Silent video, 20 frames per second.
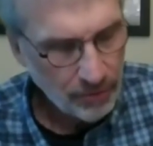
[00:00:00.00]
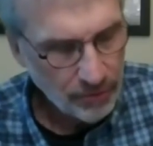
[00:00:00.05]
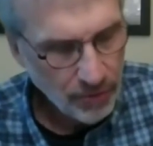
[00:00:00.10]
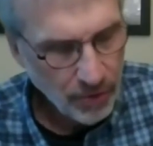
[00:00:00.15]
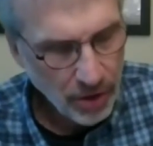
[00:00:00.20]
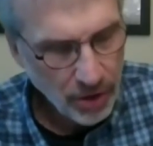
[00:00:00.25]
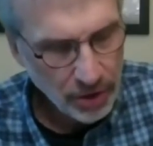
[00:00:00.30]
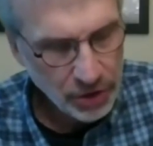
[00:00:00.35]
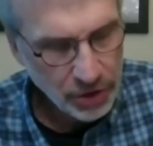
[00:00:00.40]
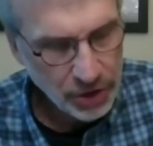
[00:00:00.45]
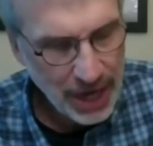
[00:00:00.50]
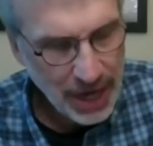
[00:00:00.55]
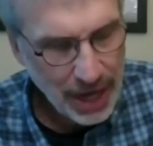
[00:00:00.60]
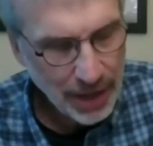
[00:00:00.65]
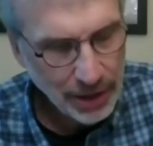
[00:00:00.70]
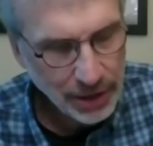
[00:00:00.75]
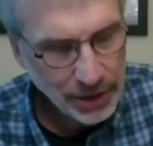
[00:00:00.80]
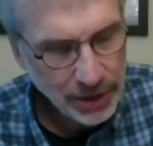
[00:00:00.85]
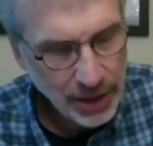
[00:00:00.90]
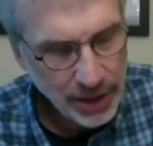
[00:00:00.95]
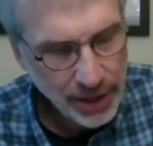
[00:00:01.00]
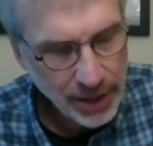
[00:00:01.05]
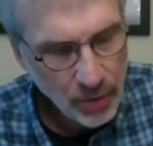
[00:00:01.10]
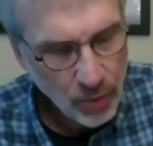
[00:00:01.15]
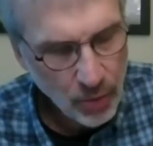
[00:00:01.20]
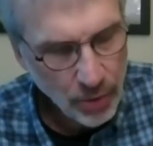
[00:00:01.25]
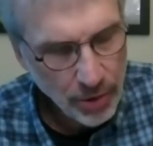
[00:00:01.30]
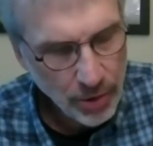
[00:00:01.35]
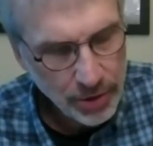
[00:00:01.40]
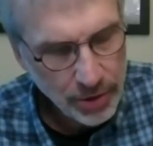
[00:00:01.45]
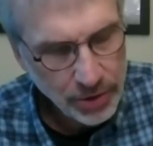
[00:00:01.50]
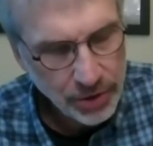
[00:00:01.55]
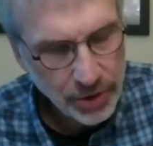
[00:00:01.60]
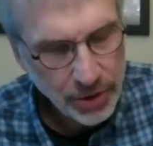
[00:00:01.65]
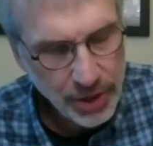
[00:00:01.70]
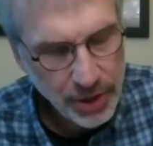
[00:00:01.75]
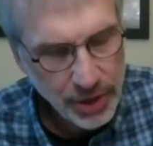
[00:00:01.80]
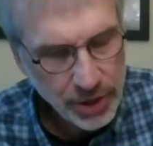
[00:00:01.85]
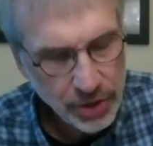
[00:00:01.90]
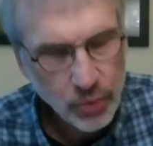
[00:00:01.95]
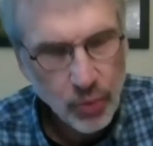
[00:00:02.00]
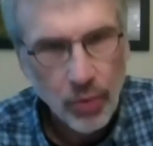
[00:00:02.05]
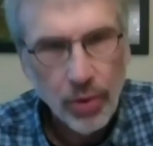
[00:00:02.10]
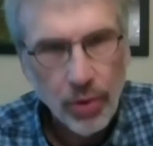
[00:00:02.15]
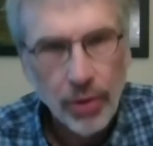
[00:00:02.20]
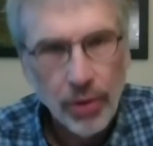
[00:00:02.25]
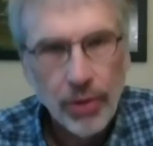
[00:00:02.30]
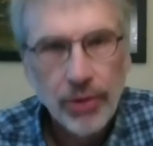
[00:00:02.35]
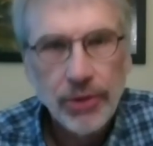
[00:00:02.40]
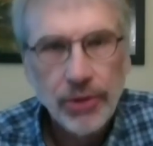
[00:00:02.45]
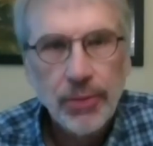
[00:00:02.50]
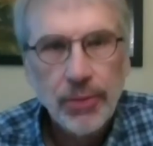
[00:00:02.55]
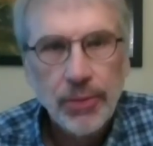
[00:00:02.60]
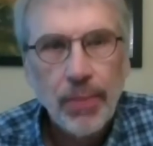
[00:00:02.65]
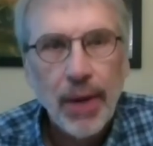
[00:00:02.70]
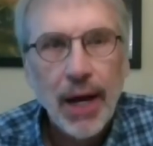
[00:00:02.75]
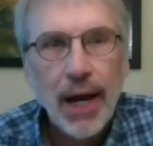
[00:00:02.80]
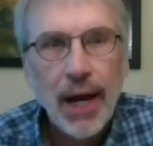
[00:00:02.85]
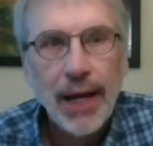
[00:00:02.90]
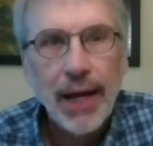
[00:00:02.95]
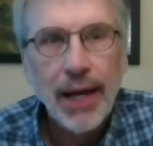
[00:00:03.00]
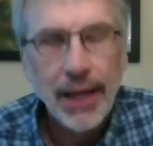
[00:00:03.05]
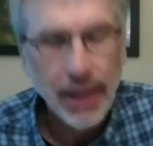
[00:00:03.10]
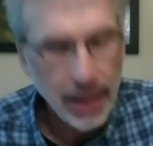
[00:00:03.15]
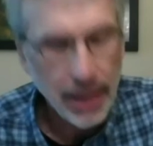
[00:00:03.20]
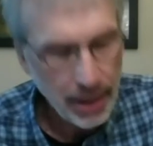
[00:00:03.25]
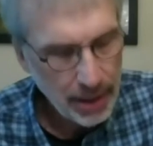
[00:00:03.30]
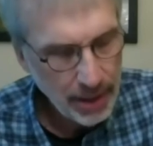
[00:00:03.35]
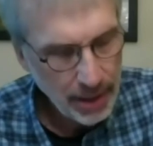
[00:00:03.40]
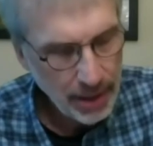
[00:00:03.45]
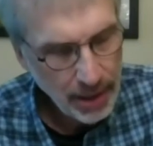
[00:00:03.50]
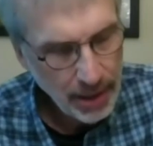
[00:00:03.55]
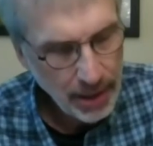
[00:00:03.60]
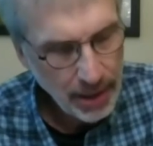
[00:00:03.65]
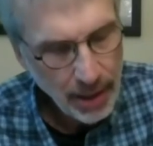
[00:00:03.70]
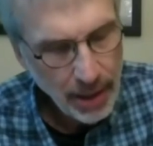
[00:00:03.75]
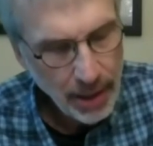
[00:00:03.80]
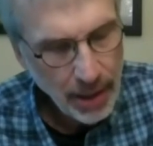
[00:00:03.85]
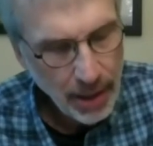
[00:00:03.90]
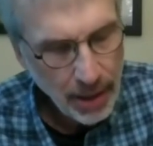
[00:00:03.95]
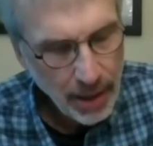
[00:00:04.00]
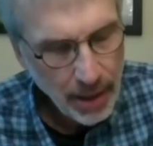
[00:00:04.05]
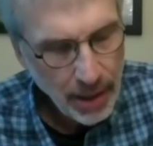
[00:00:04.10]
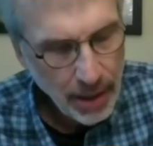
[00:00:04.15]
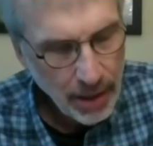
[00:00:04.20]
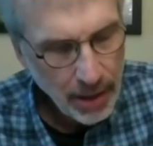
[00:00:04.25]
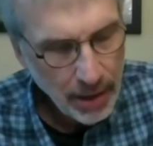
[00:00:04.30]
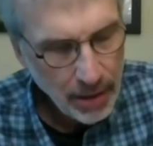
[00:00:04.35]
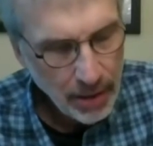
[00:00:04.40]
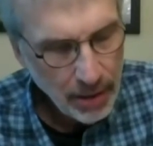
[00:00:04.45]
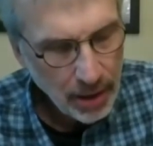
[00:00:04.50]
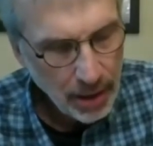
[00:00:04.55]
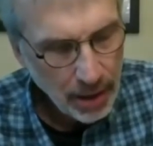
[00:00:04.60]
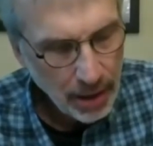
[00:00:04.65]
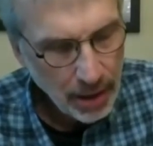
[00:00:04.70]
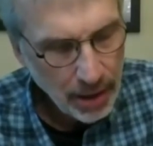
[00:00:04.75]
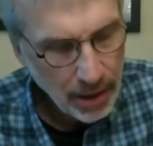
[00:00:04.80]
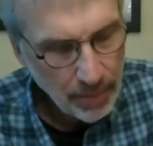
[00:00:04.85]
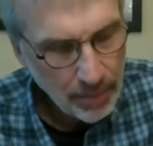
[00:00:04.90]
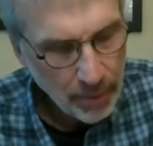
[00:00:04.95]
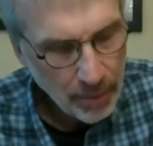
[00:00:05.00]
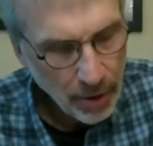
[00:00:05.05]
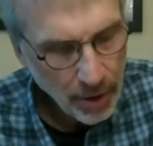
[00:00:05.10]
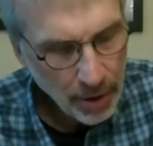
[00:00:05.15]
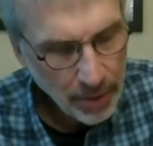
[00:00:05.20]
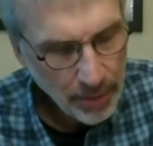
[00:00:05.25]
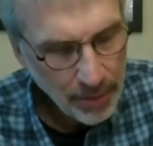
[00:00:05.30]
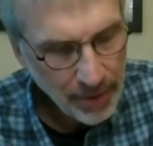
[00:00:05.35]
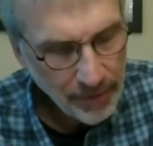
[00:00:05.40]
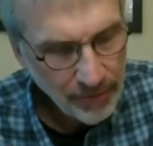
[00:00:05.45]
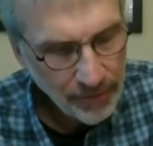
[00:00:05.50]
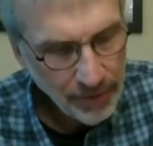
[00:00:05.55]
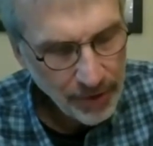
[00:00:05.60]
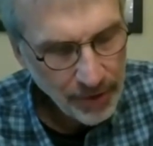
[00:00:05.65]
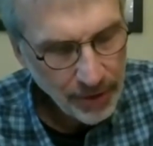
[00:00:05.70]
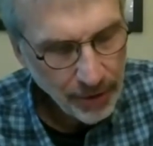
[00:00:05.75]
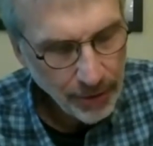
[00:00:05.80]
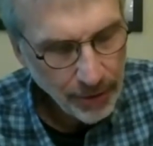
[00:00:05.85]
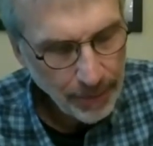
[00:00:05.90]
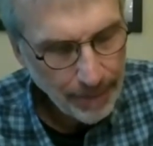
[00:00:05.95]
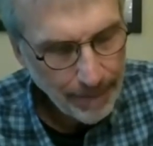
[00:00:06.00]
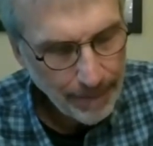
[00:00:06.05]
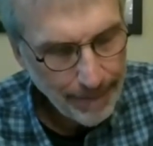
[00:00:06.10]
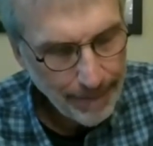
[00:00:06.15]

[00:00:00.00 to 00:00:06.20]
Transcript: For our chalice lighting words, these words by Barnaby Feeder.